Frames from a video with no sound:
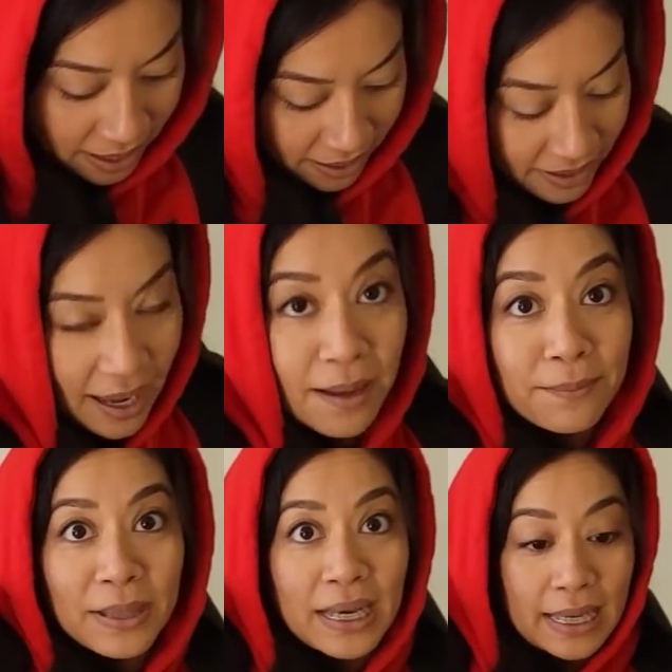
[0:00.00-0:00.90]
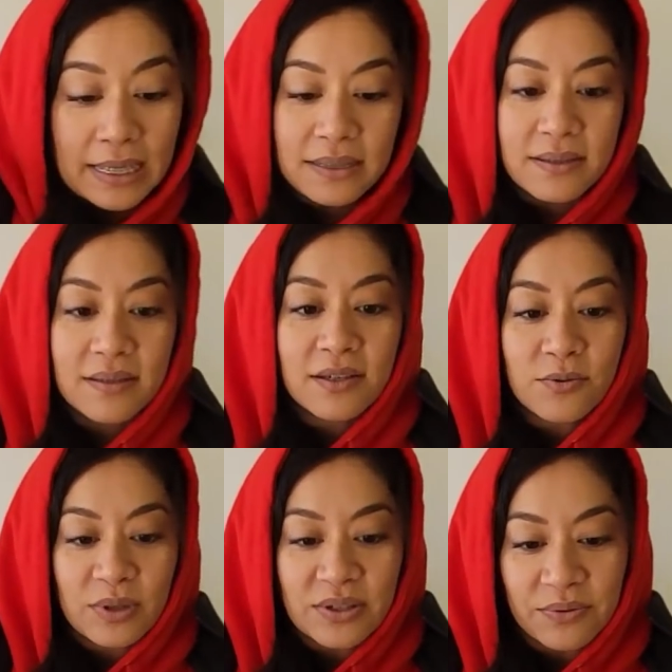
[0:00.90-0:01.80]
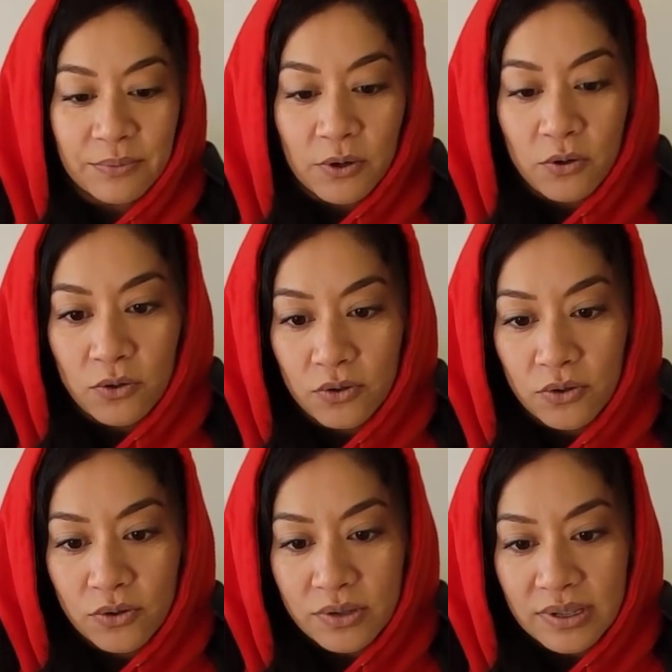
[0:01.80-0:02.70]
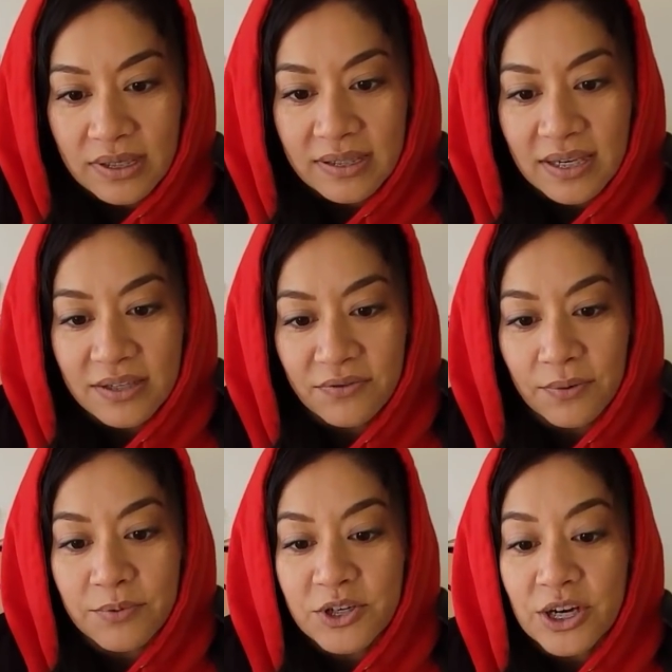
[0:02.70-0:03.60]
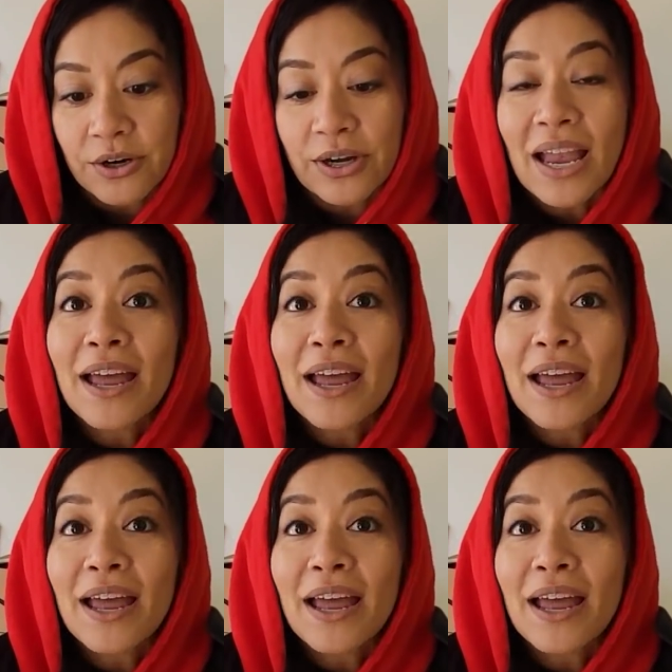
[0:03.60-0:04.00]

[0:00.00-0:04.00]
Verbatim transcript: An ambulance. This one is from Kohl's. It says from Sherry